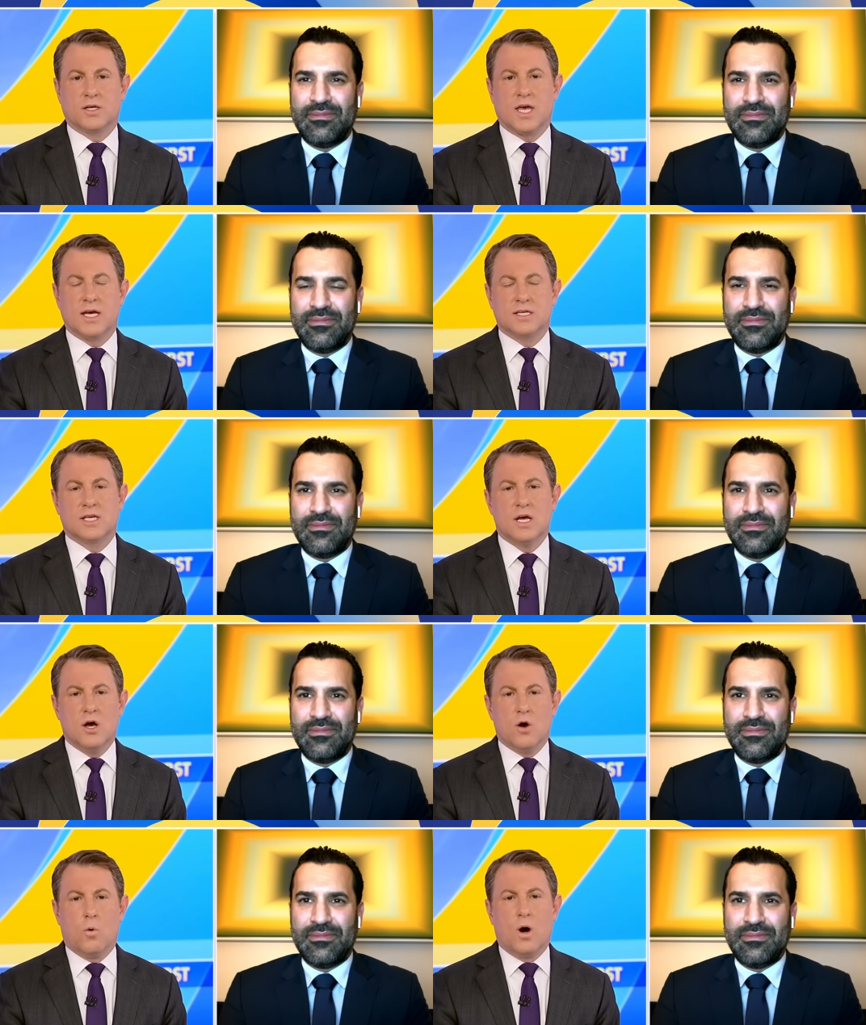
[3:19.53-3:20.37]
Speaker 1: case.
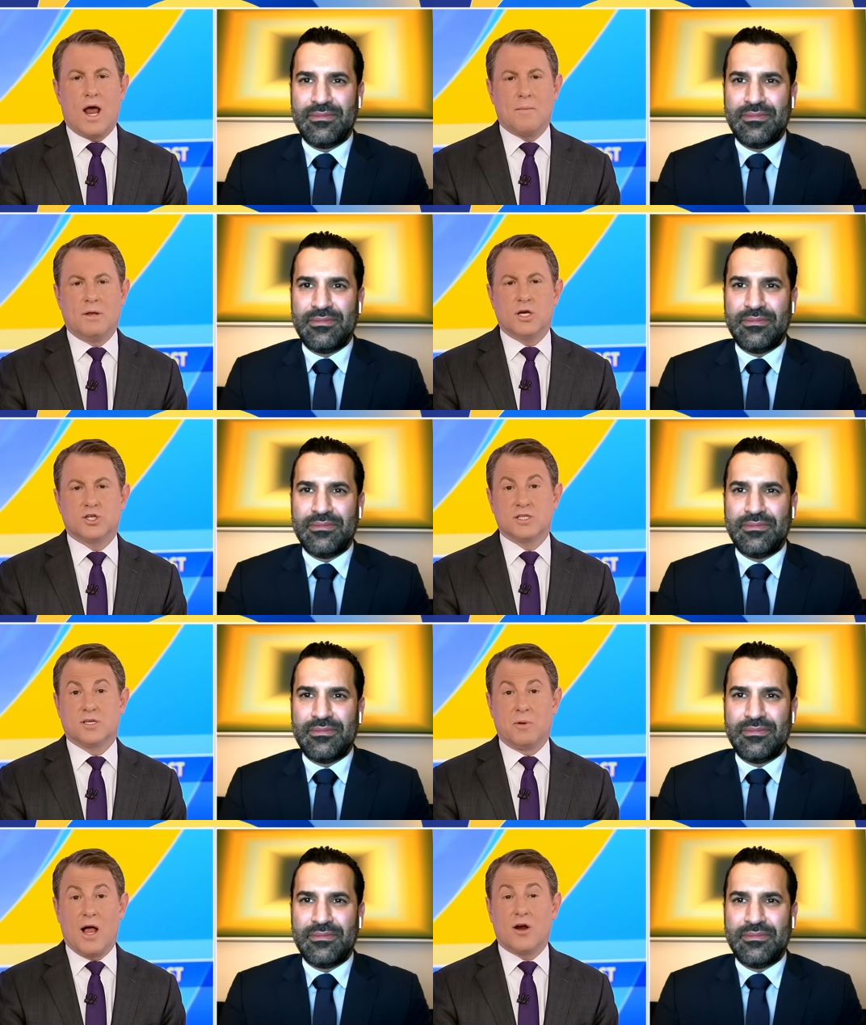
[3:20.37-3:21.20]
One ammunition
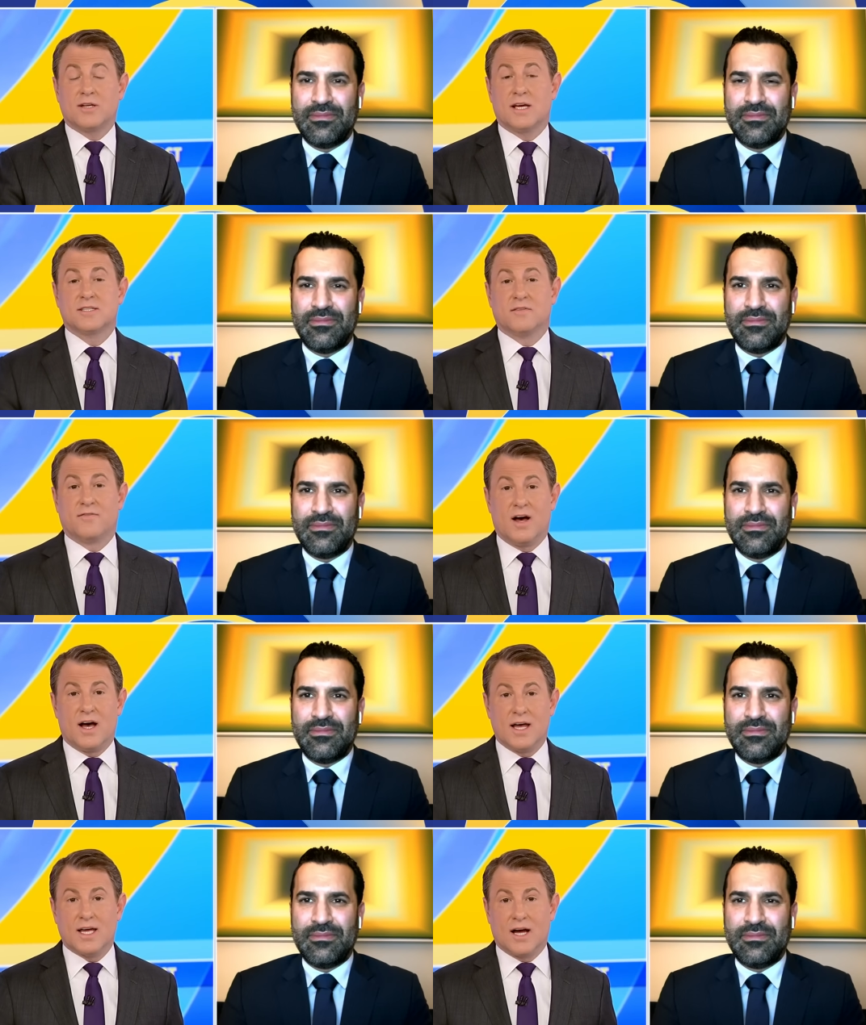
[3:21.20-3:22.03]
supplier
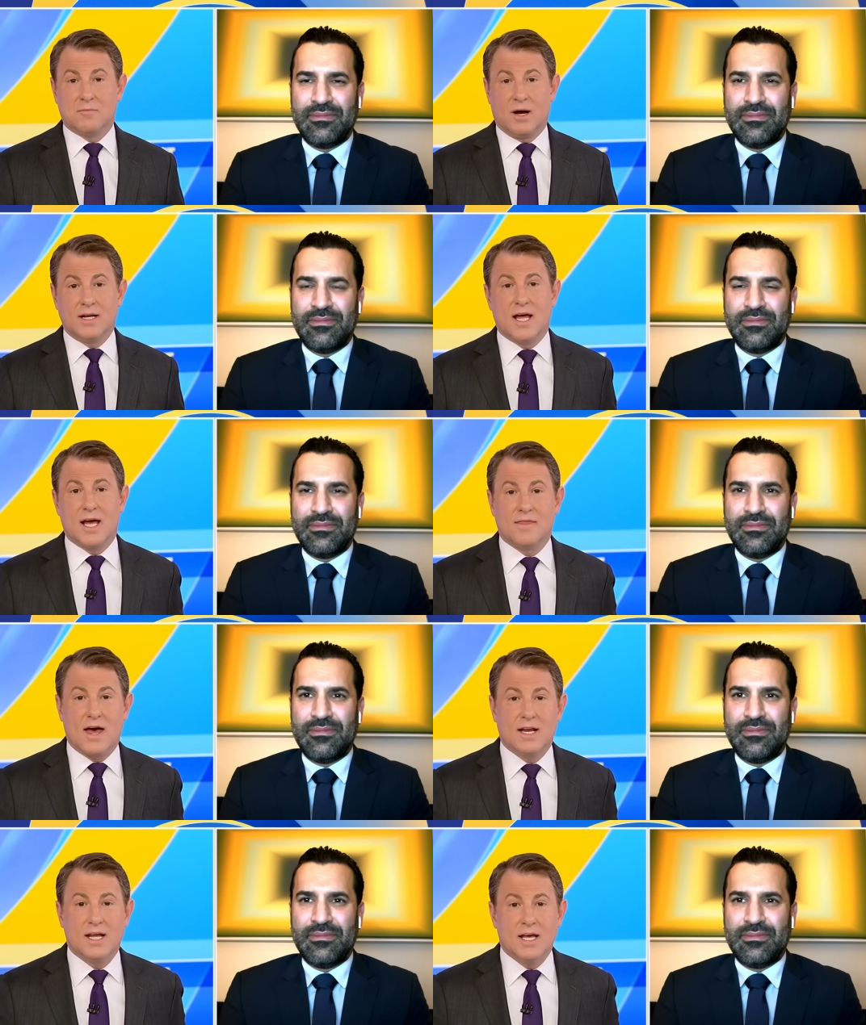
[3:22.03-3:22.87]
testifying on Monday
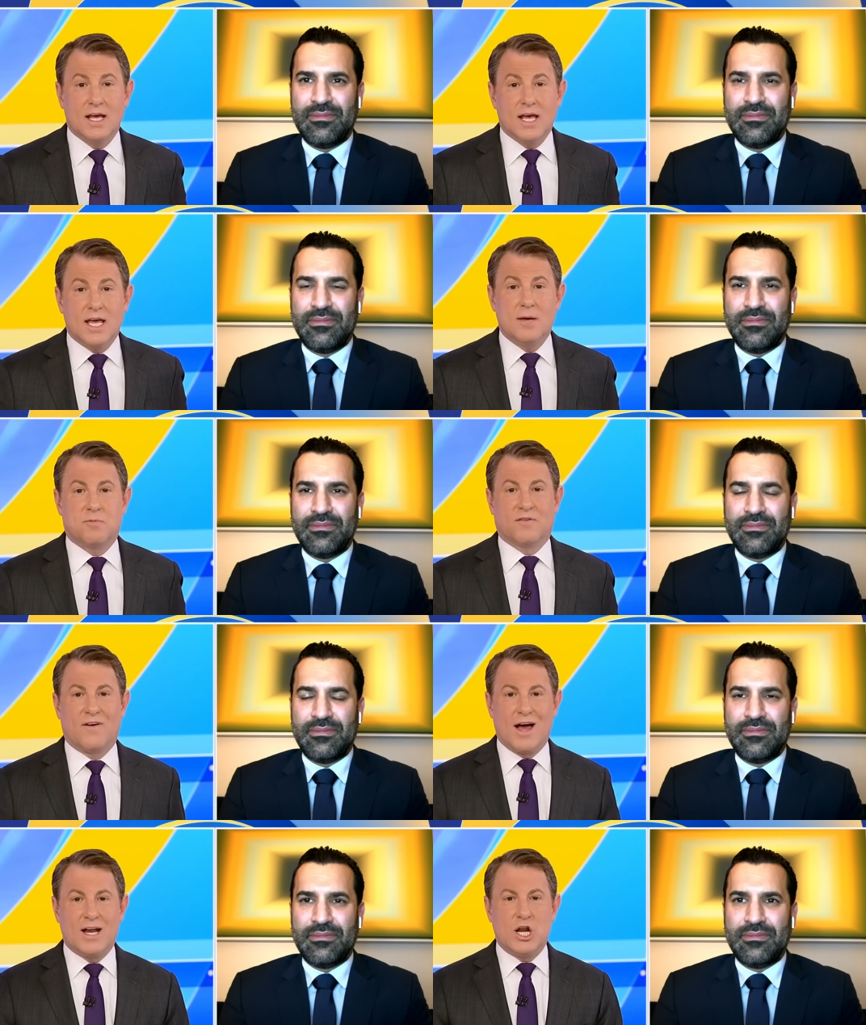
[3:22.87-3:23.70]
that he
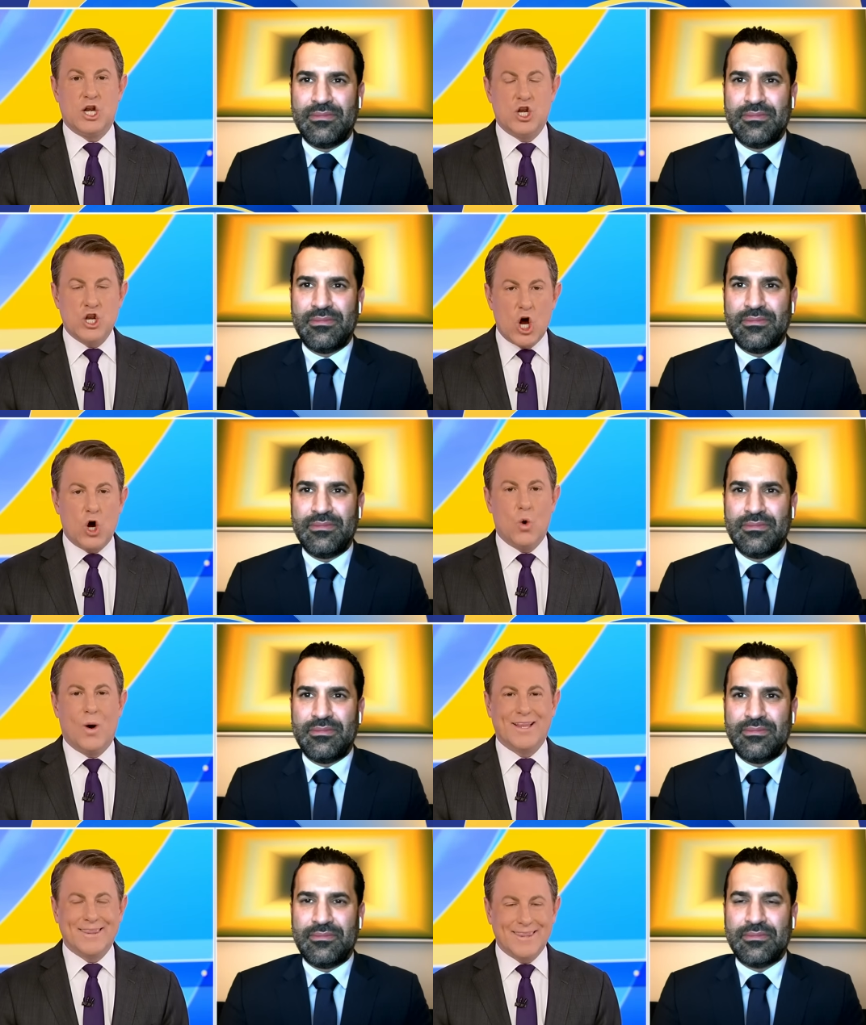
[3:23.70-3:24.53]
provided
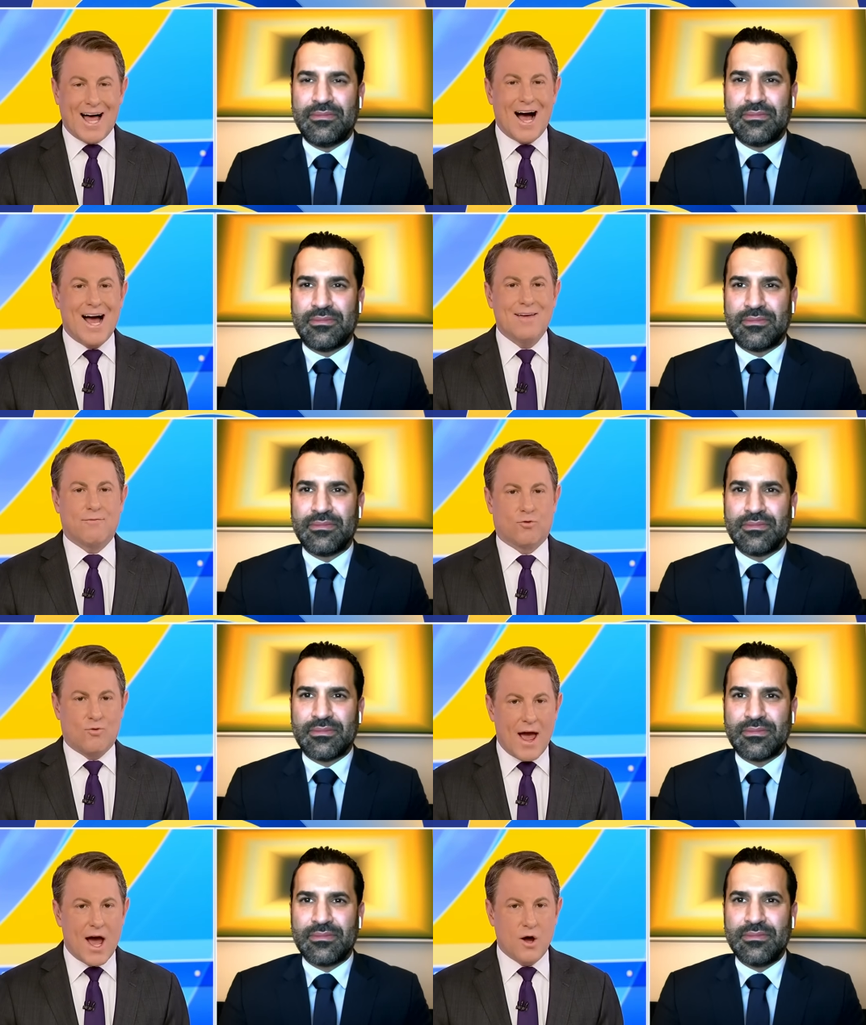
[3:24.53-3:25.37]
no live
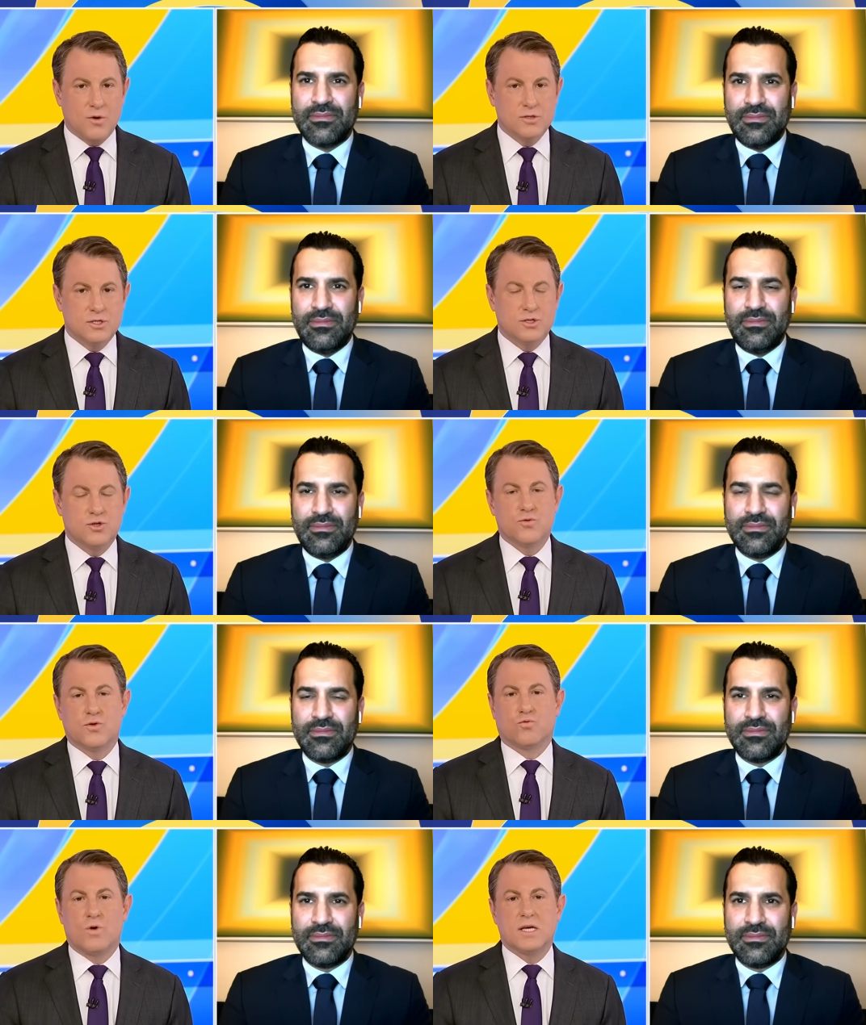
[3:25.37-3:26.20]
rounds to
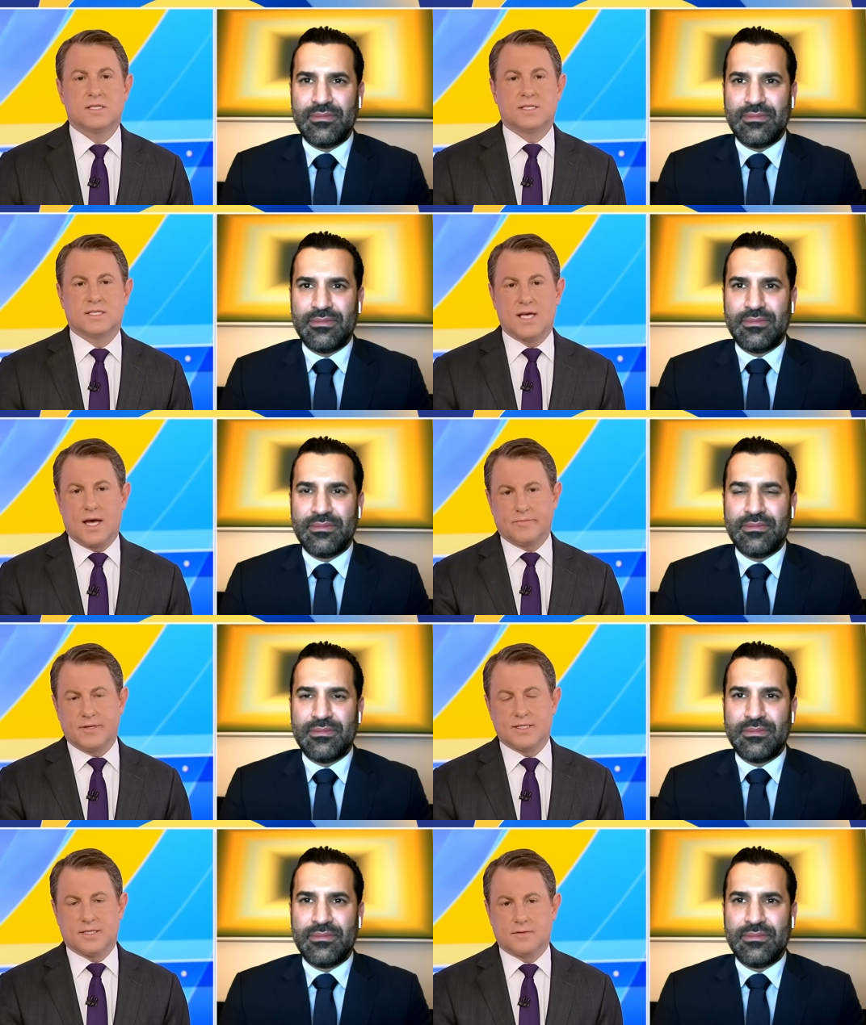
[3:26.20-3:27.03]
the Rust
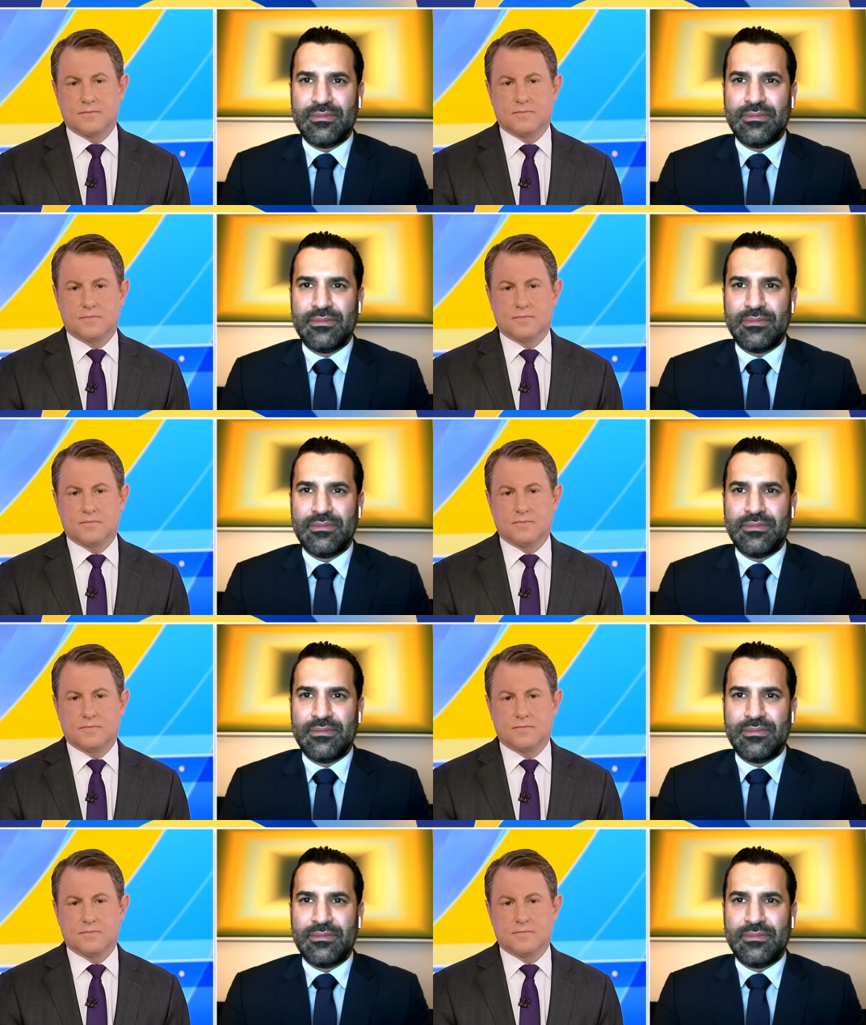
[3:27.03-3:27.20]
set. Listen.